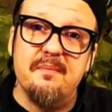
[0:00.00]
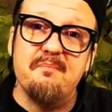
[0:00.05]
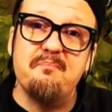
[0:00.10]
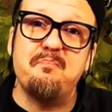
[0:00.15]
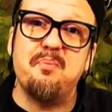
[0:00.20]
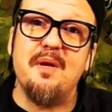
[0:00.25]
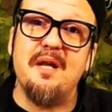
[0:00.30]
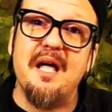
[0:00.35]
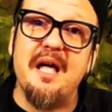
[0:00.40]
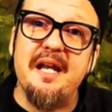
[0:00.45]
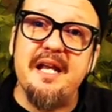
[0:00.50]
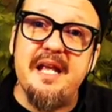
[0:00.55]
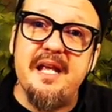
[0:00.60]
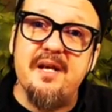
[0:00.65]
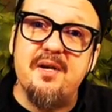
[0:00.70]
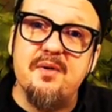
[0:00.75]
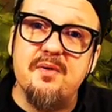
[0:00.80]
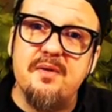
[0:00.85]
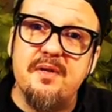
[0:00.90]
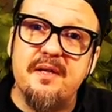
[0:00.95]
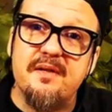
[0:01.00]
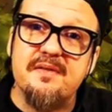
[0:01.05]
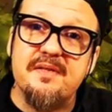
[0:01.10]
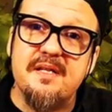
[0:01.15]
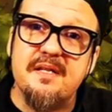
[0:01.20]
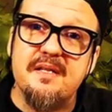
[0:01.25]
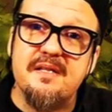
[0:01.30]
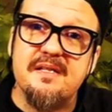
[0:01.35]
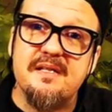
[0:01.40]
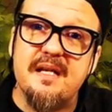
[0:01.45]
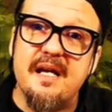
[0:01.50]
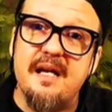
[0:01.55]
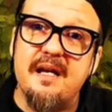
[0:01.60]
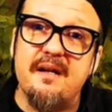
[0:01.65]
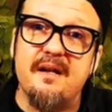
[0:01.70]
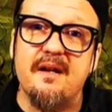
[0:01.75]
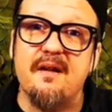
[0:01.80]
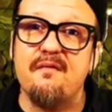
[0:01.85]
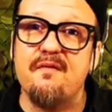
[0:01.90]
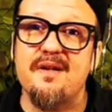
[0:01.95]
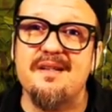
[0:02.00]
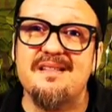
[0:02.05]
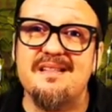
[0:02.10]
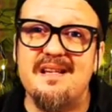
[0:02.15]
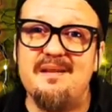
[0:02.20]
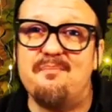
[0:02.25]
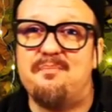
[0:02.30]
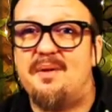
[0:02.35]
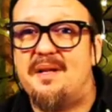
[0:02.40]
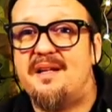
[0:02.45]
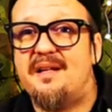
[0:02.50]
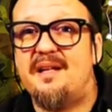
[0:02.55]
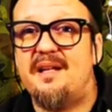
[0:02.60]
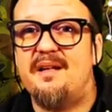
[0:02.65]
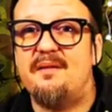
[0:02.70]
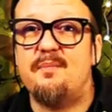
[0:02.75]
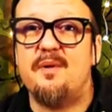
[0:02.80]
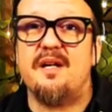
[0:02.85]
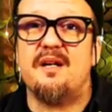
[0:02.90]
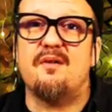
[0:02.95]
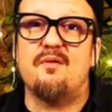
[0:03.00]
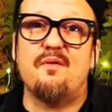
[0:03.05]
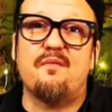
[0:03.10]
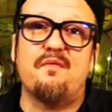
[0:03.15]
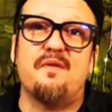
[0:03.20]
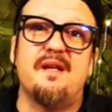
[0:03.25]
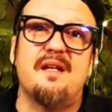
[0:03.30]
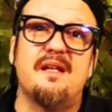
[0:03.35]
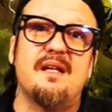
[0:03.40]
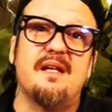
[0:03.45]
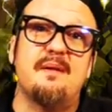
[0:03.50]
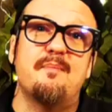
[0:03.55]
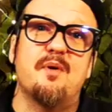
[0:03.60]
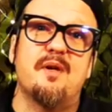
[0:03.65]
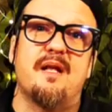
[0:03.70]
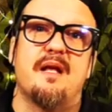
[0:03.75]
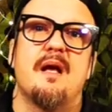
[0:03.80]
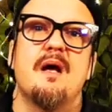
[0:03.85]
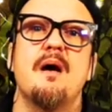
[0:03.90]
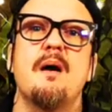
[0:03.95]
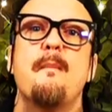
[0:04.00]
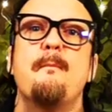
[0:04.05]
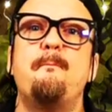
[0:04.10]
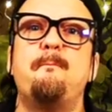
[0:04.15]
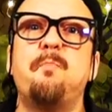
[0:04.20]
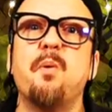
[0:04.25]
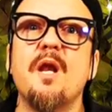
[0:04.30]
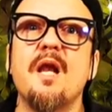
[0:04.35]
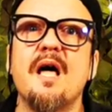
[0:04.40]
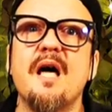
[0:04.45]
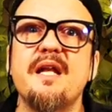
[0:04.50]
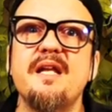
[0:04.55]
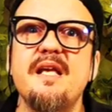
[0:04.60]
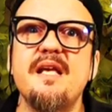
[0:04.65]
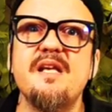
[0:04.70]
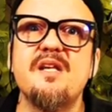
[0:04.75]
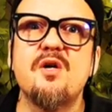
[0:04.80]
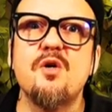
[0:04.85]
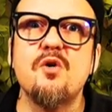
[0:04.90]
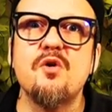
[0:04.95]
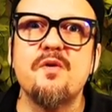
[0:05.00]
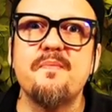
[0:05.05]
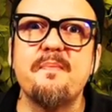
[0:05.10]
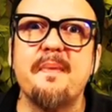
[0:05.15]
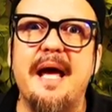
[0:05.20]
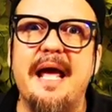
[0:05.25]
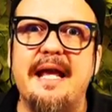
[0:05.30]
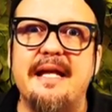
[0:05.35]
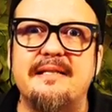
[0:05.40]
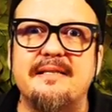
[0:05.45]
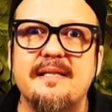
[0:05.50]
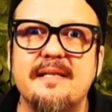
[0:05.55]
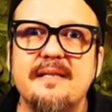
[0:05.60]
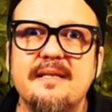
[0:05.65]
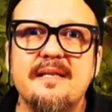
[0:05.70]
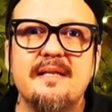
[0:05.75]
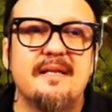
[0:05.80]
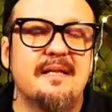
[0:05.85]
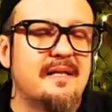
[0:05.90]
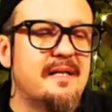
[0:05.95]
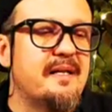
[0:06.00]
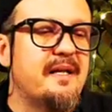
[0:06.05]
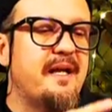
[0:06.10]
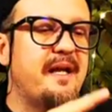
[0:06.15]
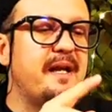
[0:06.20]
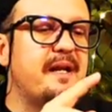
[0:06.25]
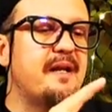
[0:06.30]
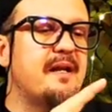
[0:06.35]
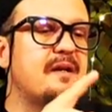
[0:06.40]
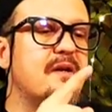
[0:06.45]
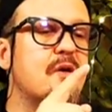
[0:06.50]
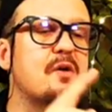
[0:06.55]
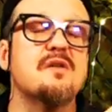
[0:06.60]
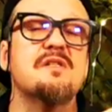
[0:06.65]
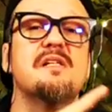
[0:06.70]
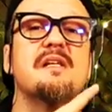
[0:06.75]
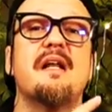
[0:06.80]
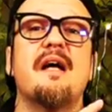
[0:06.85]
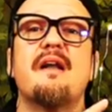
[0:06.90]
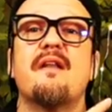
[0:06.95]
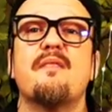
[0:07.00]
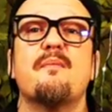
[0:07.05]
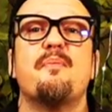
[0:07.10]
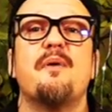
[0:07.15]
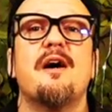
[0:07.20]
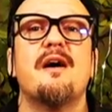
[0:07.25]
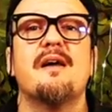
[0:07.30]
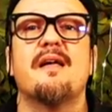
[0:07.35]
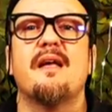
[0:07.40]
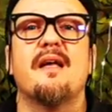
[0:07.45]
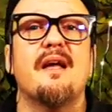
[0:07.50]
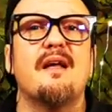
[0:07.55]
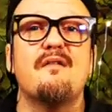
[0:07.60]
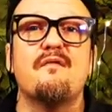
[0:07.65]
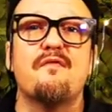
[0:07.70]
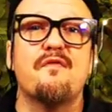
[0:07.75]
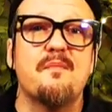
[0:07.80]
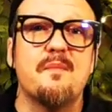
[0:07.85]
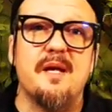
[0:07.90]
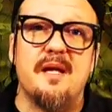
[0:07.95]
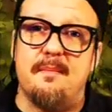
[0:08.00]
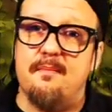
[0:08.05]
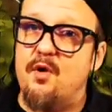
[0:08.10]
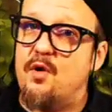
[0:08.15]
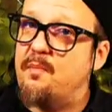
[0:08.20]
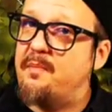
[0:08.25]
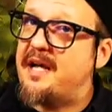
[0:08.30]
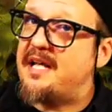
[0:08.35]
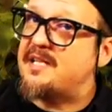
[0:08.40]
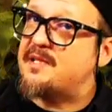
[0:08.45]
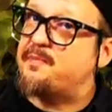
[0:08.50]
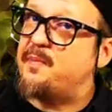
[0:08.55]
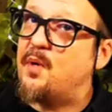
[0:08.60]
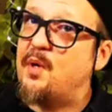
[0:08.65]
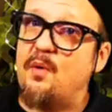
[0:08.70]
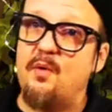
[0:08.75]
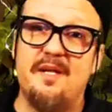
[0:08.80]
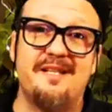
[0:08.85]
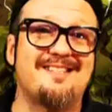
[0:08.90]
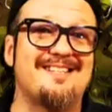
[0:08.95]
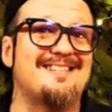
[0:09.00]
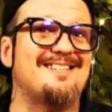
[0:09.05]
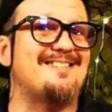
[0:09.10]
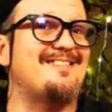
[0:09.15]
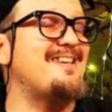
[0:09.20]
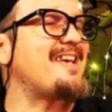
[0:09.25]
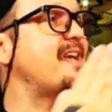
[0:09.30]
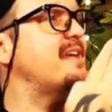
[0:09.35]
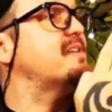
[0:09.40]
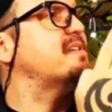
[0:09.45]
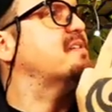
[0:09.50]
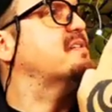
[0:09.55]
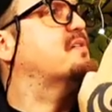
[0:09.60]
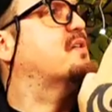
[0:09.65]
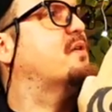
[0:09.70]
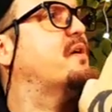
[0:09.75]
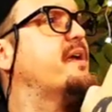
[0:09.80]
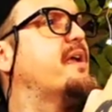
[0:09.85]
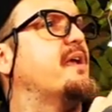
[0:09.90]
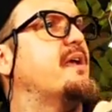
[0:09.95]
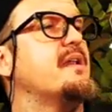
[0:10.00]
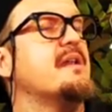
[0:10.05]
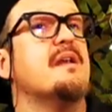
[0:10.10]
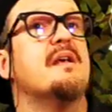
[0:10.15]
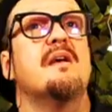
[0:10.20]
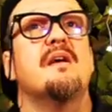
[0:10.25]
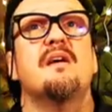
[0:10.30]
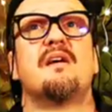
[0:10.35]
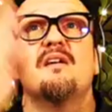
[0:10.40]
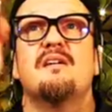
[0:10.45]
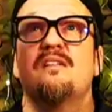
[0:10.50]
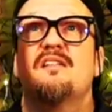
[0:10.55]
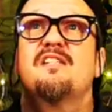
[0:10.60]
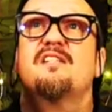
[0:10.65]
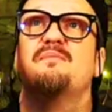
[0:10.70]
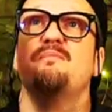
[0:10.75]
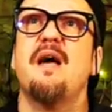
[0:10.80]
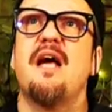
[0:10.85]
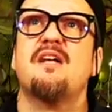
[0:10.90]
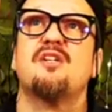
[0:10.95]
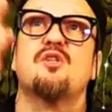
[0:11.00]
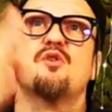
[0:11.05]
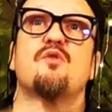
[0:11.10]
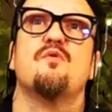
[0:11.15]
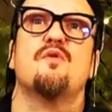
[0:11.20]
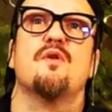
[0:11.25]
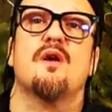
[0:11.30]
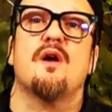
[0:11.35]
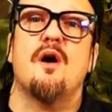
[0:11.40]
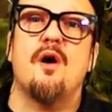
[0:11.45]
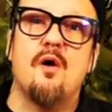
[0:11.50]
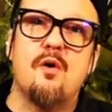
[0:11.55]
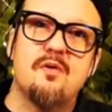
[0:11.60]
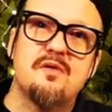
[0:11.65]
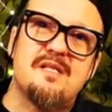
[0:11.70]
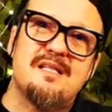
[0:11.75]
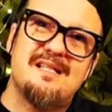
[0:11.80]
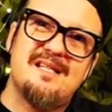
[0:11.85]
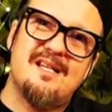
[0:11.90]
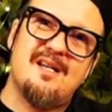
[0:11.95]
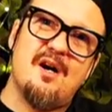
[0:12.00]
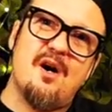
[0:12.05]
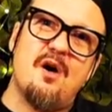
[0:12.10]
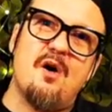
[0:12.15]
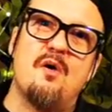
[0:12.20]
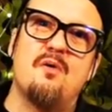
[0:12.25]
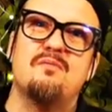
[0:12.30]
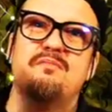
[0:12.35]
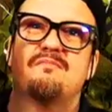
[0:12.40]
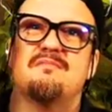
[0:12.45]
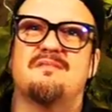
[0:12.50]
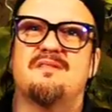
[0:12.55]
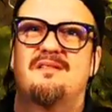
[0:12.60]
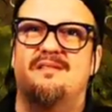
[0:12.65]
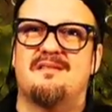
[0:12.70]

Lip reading: Bloody good, I was going to say. I don't know if I can say bloody. Am I going to offend anybody? Bloody good, mate. It knocks it out of the park again for me. More baseball. It's a 6 cricket. Smash through the goals. Goal.